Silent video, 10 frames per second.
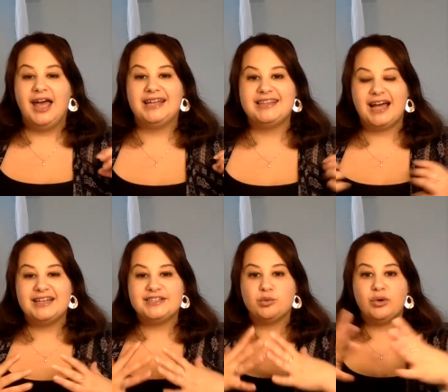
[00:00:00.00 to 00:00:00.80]
and that
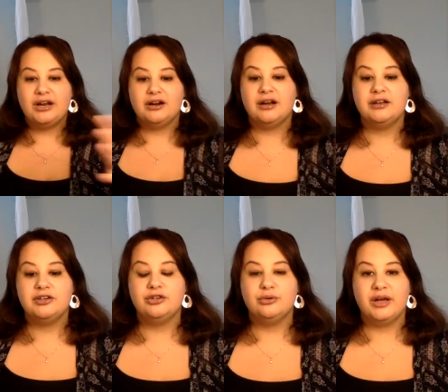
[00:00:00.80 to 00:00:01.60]
is where
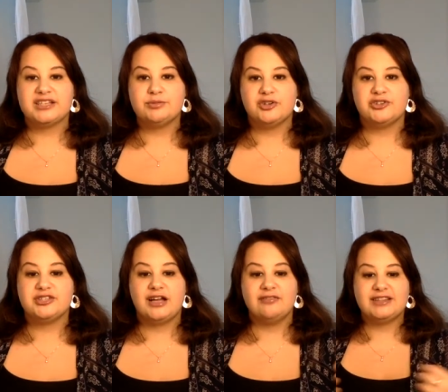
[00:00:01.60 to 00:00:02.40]
you express
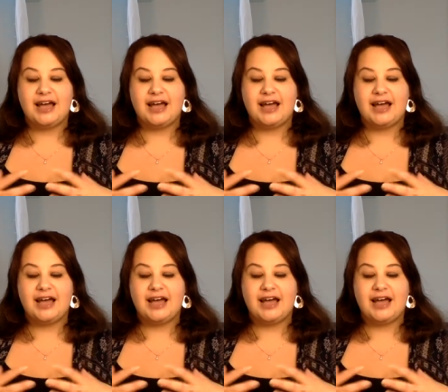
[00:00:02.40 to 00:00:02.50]
yourself.